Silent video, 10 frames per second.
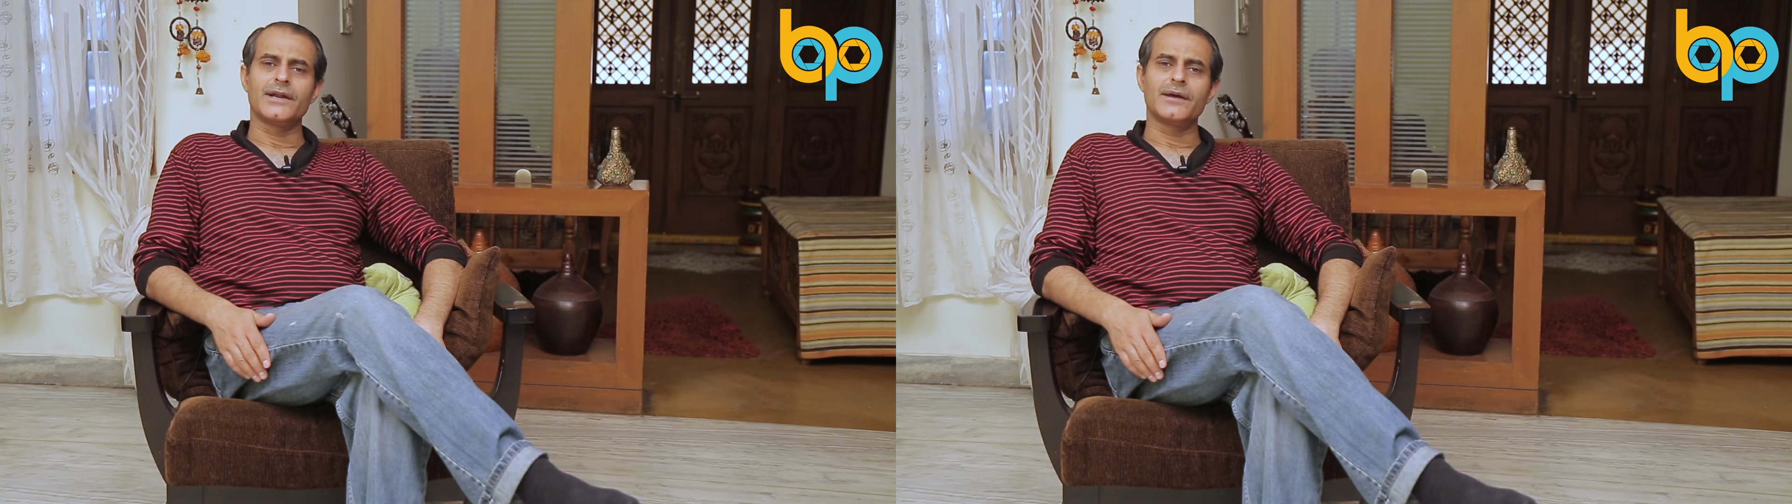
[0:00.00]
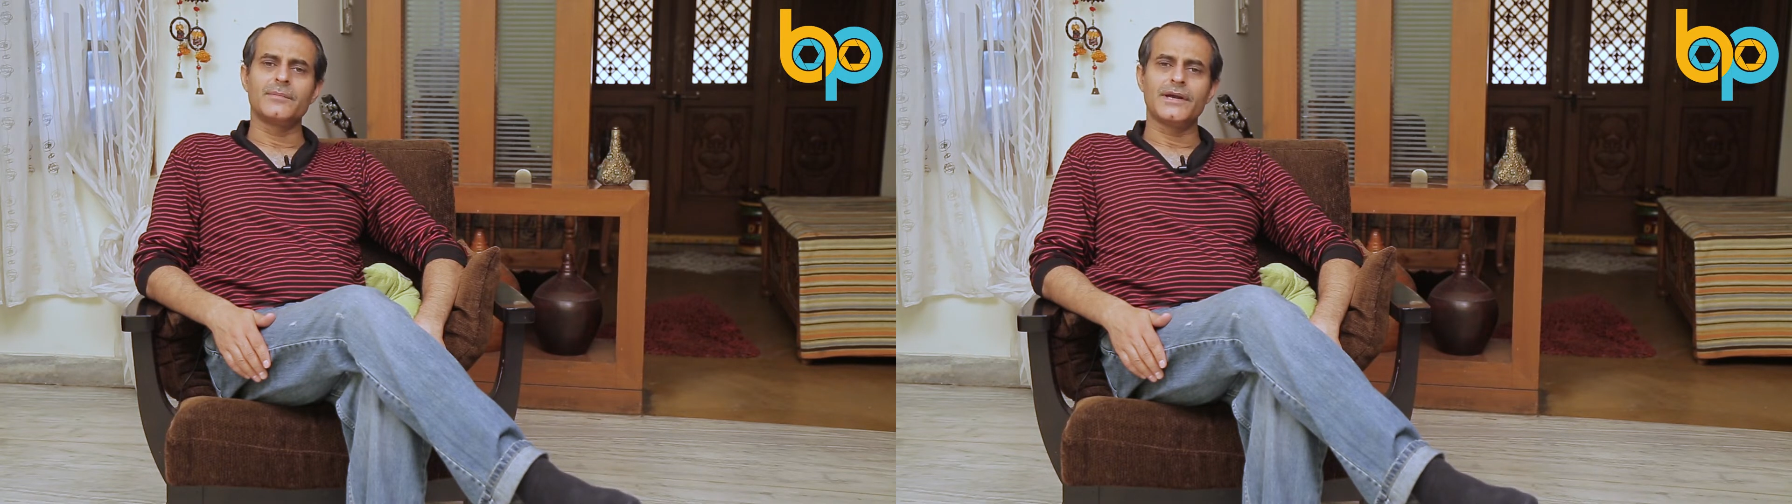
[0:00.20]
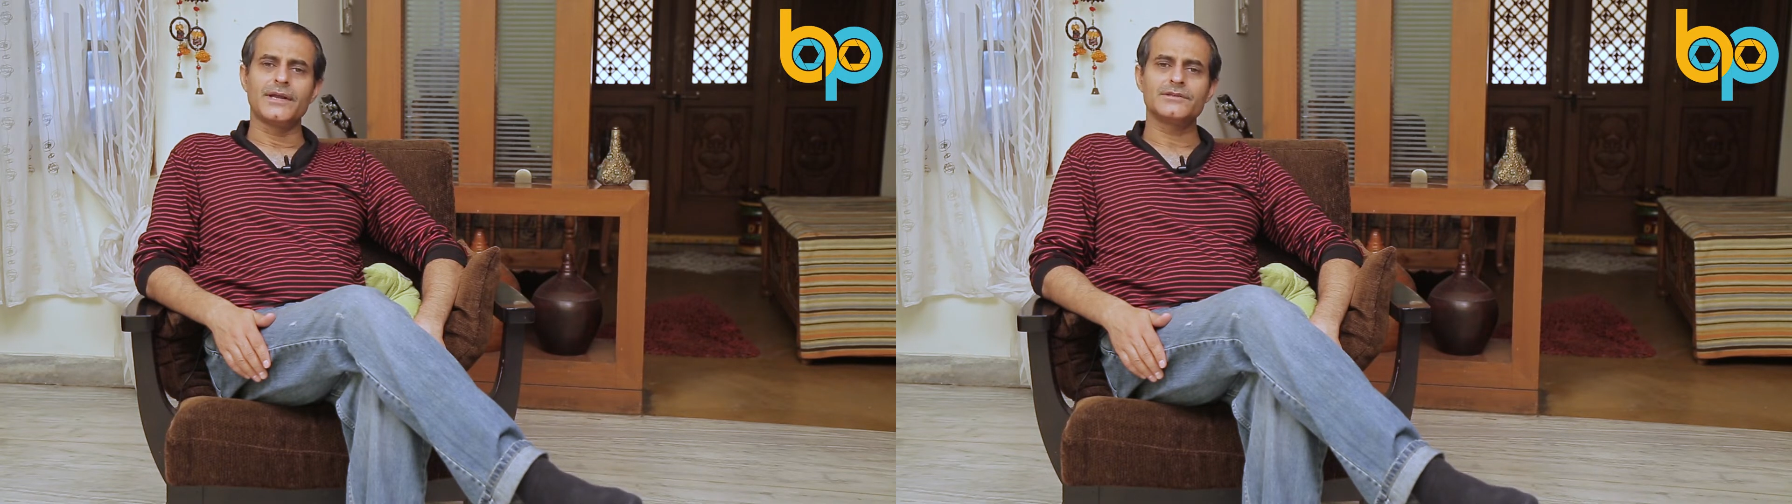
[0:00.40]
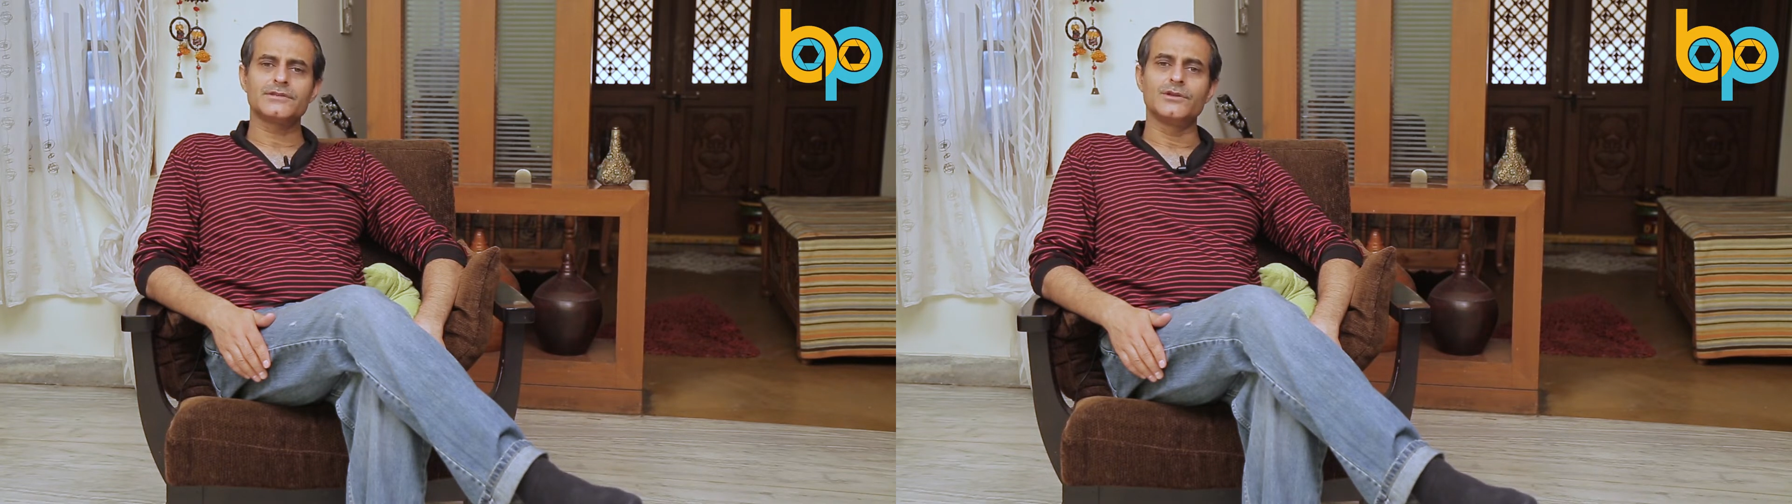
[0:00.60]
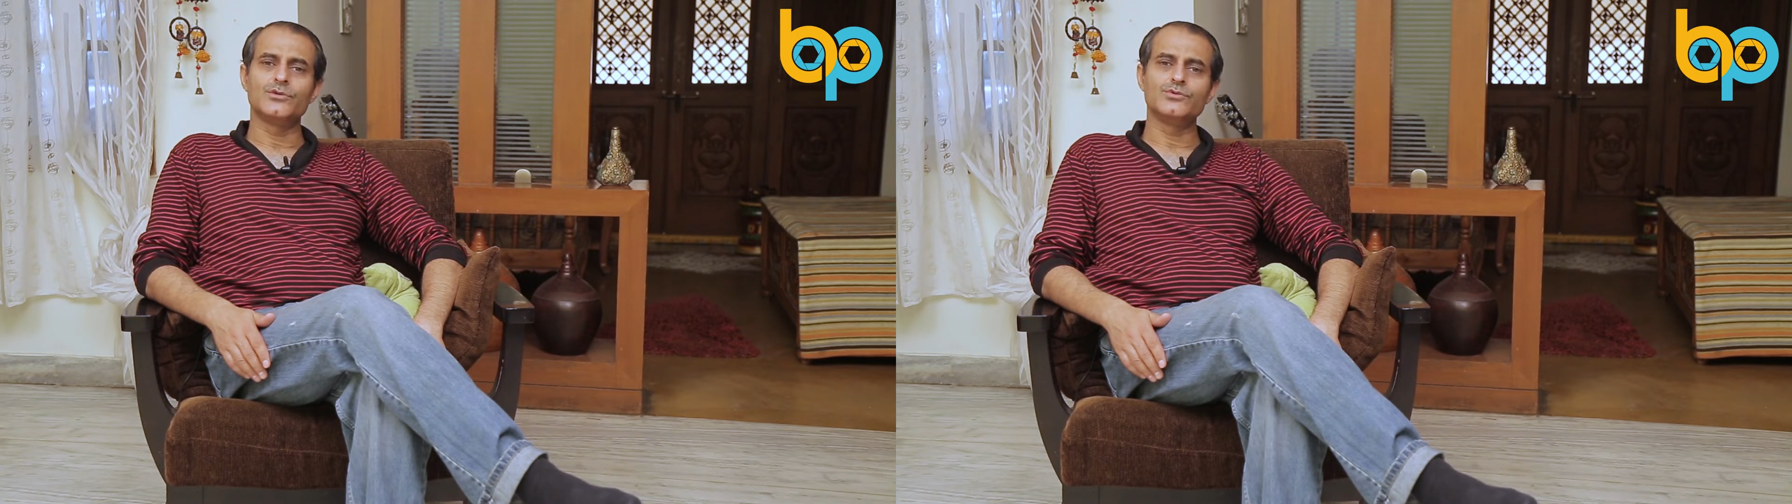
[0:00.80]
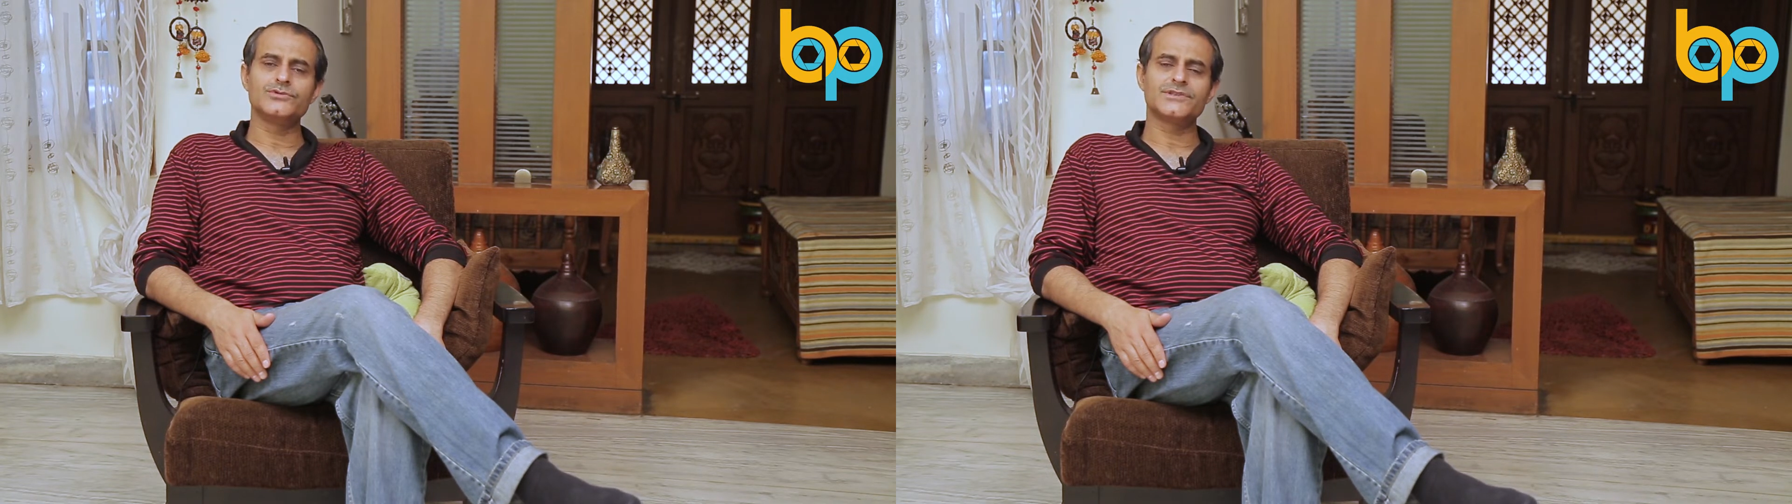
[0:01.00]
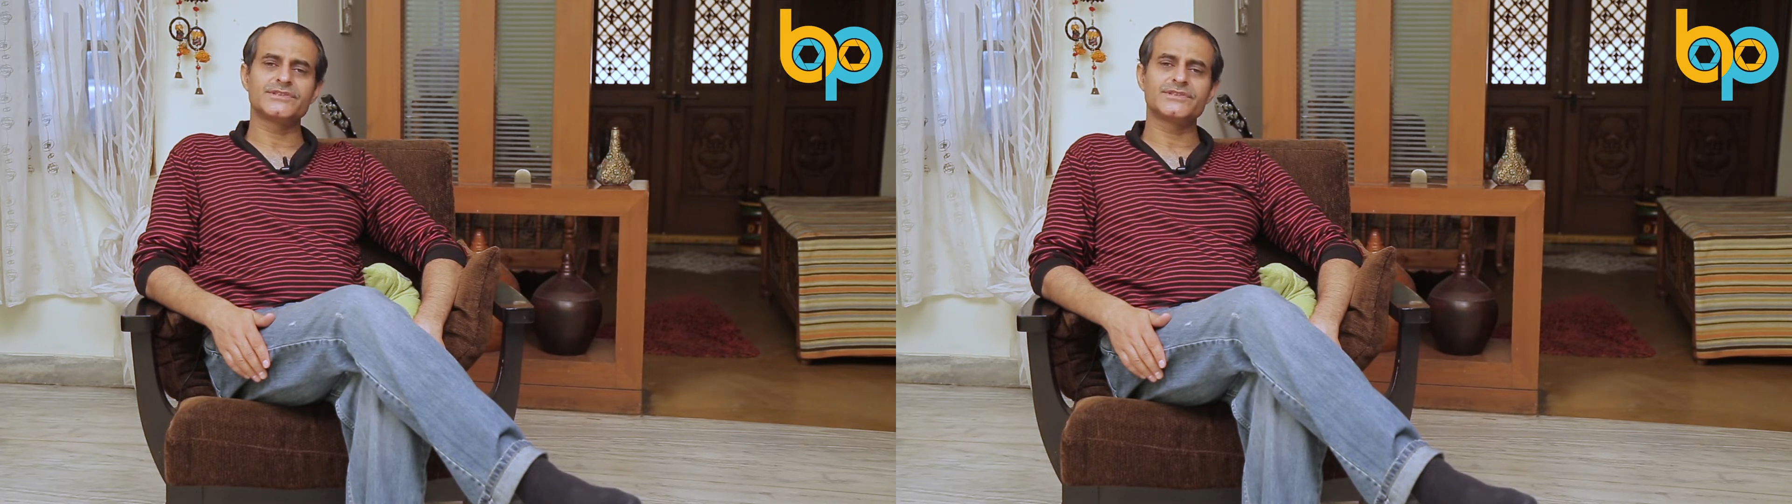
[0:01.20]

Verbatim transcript: diabetics lose